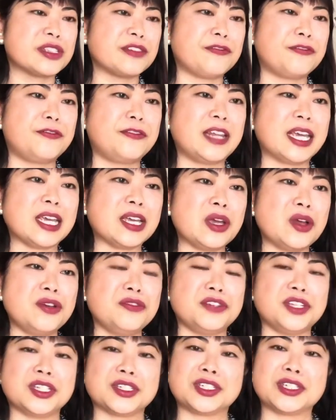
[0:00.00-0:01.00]
fling over
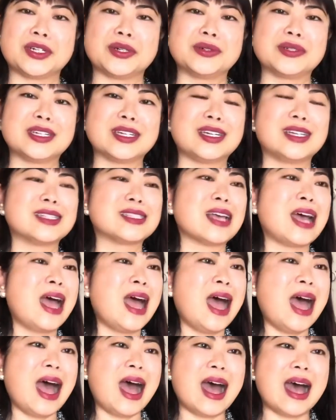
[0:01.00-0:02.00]
your shoulders.
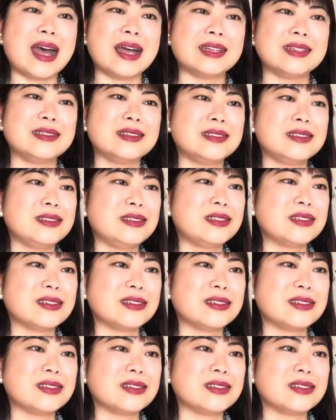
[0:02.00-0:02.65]
And